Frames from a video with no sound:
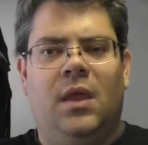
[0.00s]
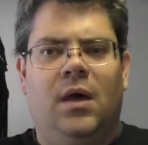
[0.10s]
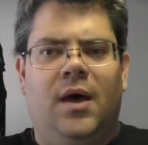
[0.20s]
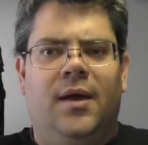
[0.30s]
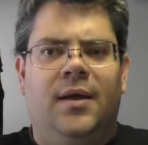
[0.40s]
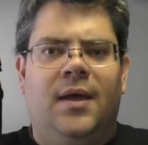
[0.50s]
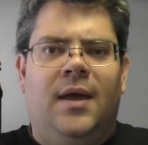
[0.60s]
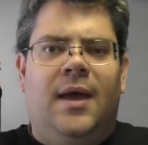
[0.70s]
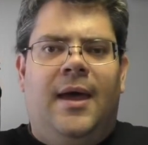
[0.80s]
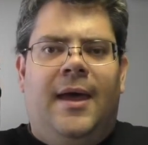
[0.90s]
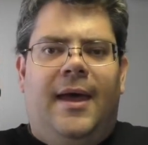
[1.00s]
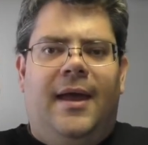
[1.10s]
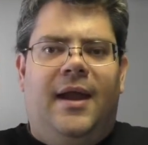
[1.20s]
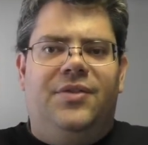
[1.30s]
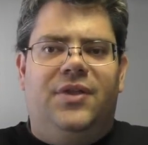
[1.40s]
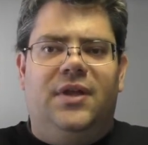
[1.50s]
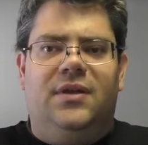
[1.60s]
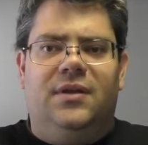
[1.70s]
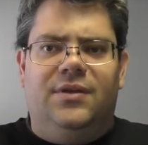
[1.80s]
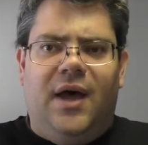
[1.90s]
Uh, and I
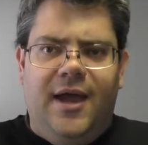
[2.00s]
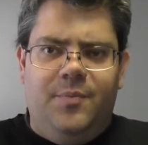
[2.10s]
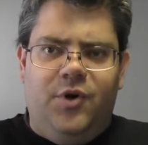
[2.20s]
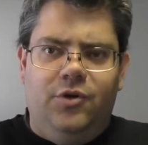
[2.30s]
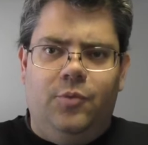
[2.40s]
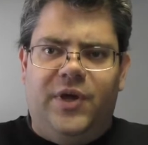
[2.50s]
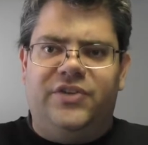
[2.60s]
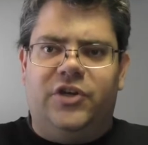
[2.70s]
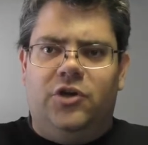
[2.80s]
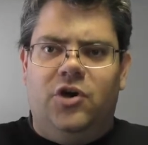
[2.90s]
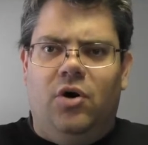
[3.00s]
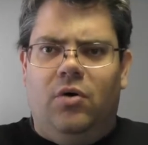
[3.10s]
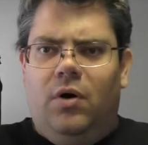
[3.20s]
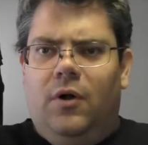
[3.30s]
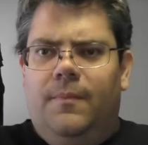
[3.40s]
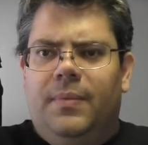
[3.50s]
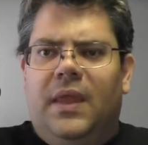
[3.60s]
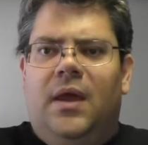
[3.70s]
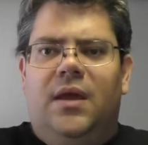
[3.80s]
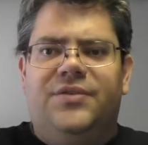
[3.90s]
think the Hyperloop as a goal
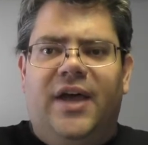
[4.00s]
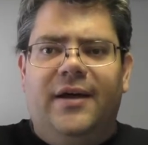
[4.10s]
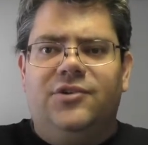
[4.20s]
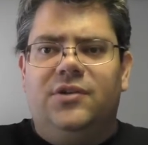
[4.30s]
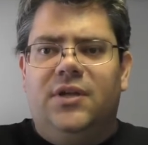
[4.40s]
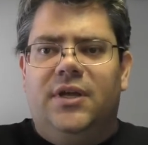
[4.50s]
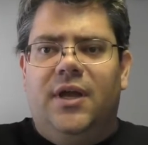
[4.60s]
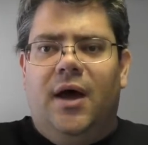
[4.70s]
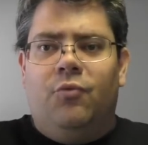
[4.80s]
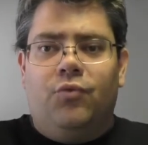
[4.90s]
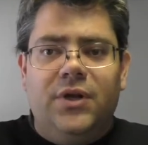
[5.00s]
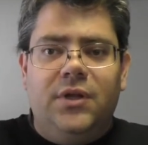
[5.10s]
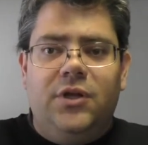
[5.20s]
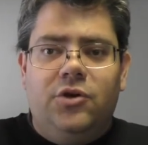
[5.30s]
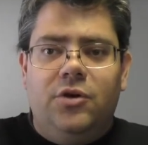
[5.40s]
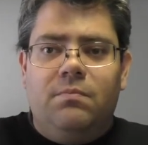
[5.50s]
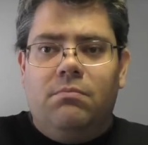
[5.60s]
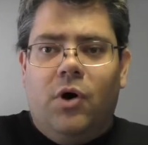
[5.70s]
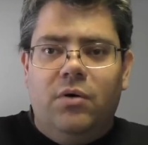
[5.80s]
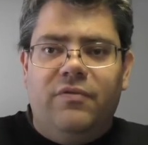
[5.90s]
is actually a really good
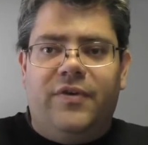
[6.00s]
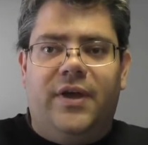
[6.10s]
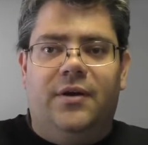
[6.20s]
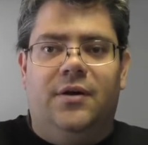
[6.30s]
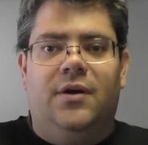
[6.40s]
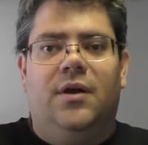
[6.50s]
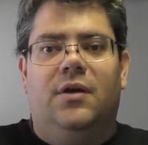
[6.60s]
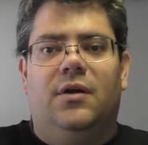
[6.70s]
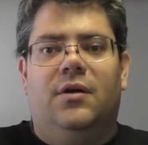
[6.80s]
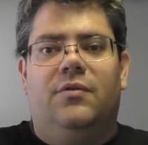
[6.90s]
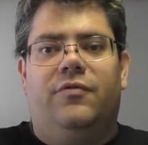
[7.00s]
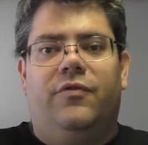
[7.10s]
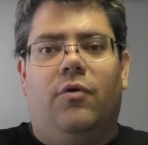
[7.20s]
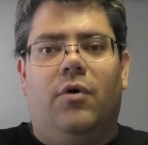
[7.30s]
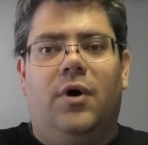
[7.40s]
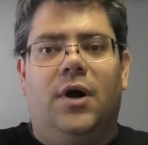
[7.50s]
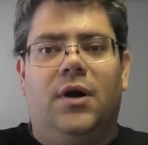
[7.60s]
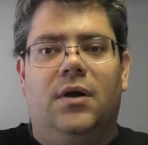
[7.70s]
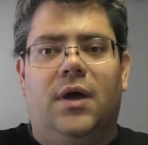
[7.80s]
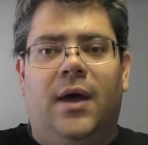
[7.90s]
motivator
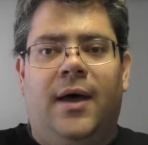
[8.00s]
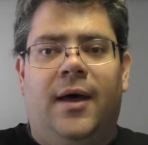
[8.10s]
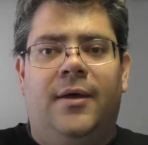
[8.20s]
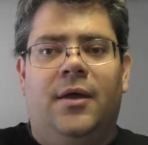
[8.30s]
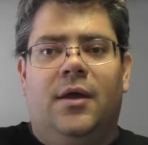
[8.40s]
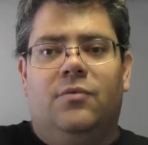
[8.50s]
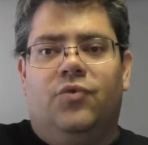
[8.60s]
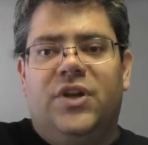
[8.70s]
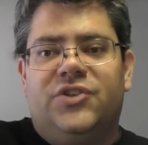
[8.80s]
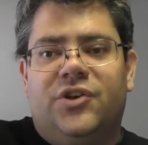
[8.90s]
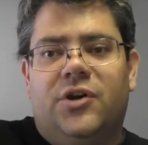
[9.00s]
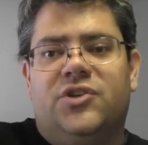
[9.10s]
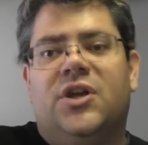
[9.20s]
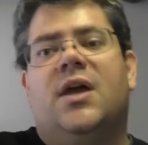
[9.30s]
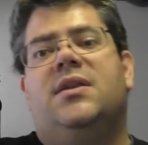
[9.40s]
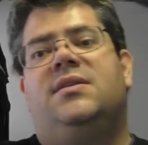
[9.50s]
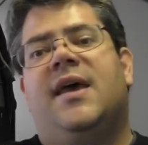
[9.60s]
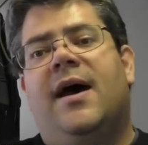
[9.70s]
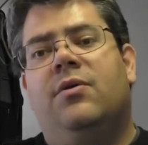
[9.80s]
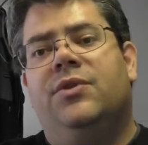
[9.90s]
for uh, research
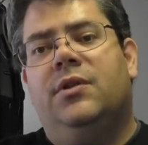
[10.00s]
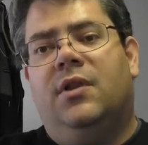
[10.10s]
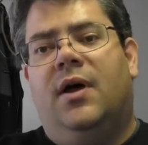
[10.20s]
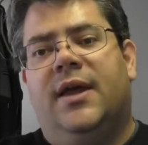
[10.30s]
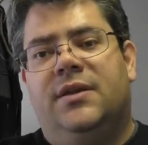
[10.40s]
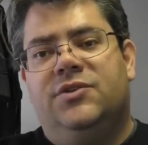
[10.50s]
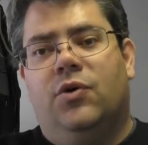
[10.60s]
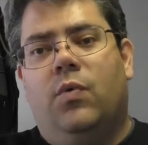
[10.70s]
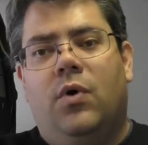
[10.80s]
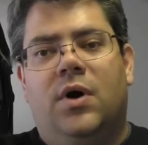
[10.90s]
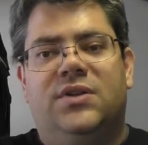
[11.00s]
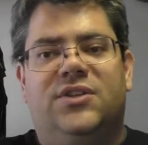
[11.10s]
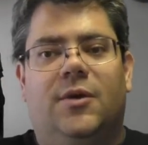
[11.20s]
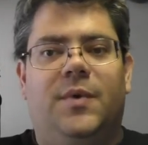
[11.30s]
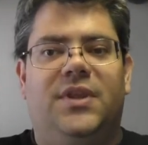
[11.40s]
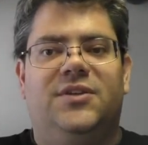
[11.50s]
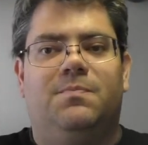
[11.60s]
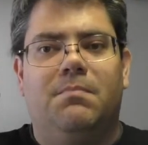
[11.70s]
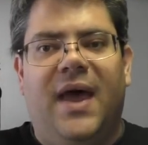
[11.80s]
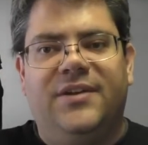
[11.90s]
down the line towards some of these
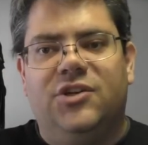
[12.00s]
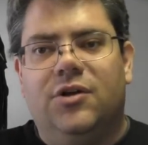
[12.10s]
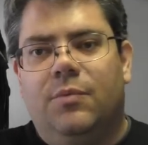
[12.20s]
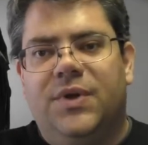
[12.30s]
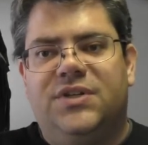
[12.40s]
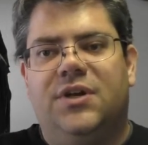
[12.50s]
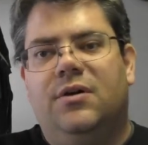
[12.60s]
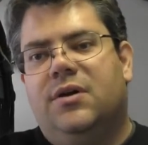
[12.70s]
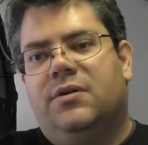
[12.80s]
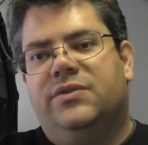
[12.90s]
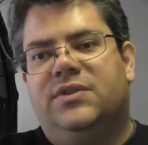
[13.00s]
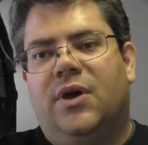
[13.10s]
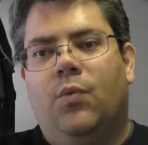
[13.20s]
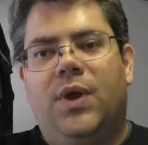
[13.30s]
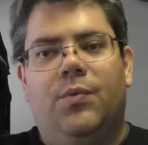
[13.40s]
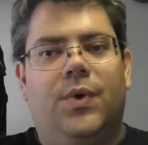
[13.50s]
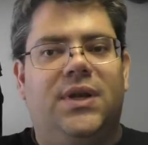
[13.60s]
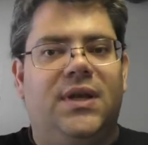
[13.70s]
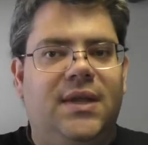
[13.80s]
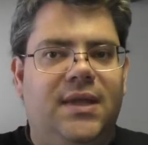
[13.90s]
magical materials that we would
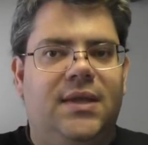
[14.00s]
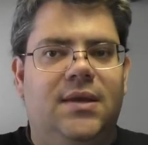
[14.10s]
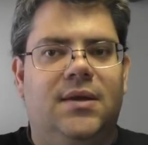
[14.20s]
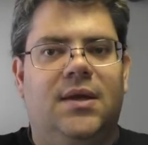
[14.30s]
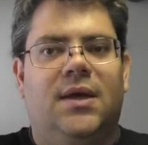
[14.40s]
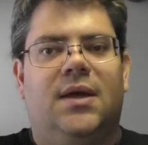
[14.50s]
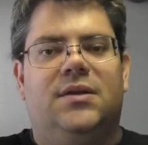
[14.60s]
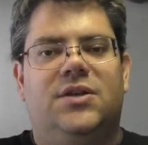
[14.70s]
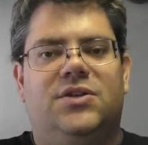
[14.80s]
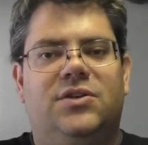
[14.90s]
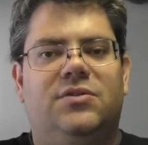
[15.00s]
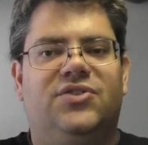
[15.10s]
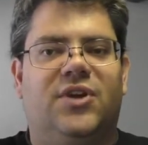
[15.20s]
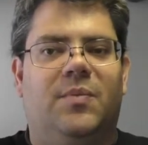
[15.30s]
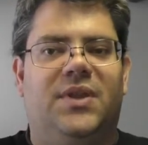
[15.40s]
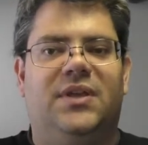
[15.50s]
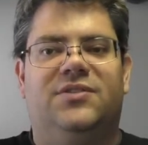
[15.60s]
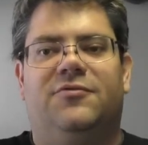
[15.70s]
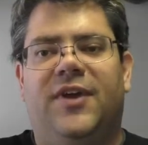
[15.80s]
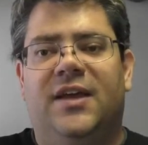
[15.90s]
need to do some of these
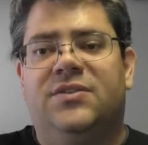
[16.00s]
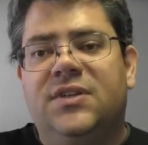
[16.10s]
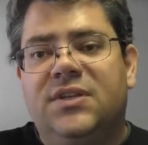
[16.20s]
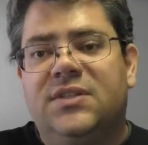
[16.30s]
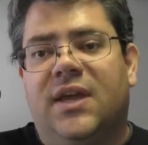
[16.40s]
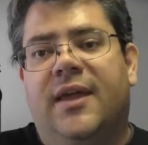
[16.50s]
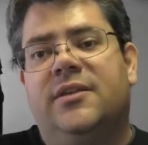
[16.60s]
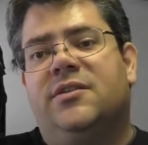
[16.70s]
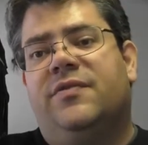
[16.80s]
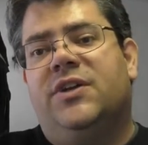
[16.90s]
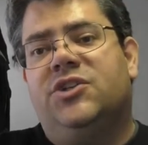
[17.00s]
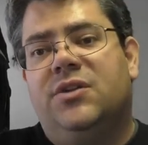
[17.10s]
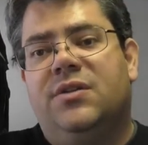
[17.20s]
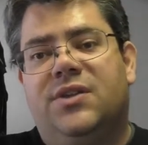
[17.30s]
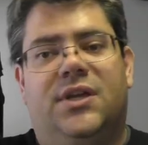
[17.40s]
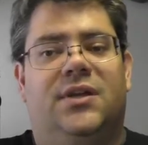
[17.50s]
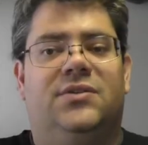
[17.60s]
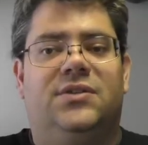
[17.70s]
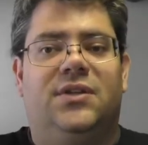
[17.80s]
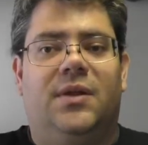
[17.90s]
fancy science fiction
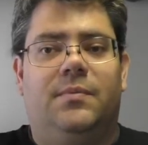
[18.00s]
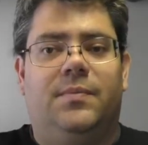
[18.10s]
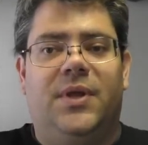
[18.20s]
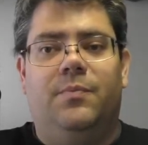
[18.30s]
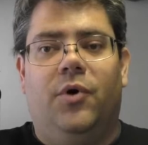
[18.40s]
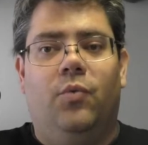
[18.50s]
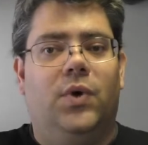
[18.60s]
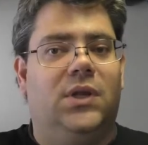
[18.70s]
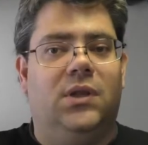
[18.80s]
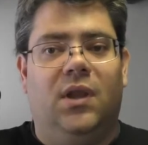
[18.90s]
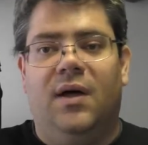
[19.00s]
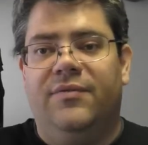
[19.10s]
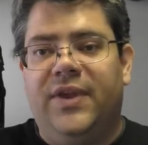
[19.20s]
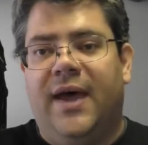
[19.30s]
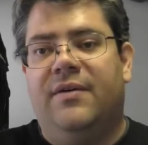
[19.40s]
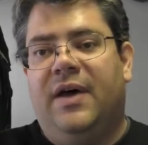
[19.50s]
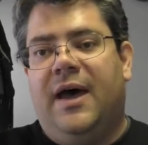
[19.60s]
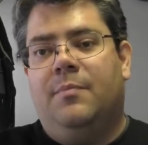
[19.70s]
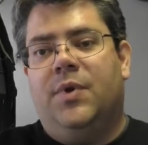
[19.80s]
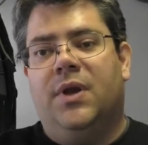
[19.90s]
things that people would love to have
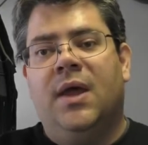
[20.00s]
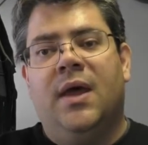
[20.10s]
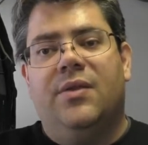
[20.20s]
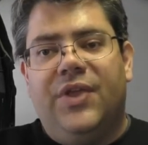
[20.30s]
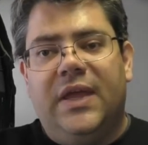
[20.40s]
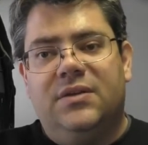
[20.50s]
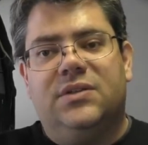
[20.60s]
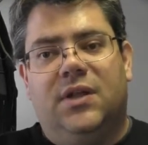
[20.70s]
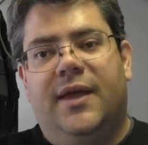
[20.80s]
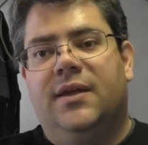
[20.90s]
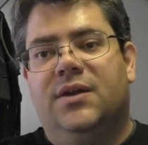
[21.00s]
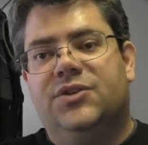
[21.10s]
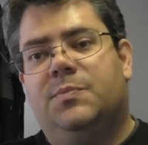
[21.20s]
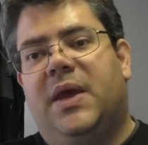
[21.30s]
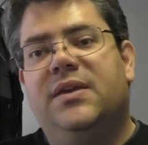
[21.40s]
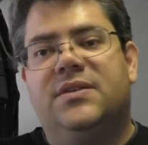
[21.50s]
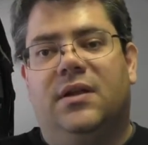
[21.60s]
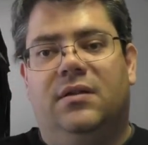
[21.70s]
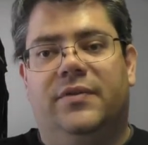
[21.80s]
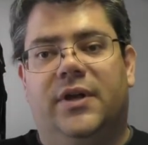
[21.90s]
happen. Things like a space
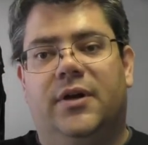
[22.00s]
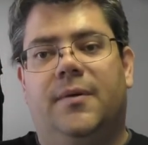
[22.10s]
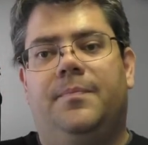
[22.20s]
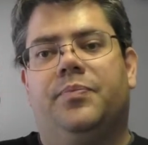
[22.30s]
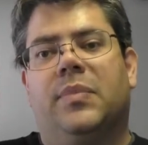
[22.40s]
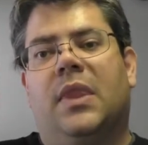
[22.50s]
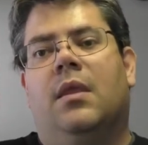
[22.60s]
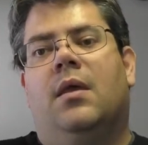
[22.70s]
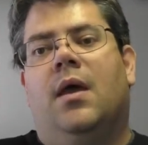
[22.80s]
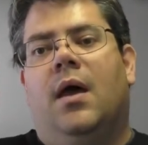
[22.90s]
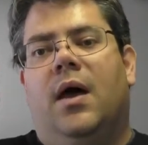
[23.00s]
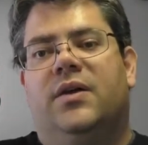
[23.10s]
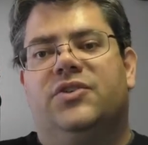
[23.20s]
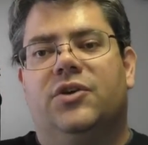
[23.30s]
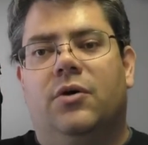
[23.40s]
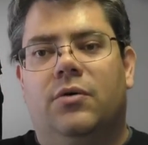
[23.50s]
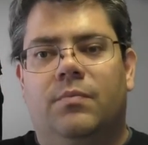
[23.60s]
elevator. Uh, so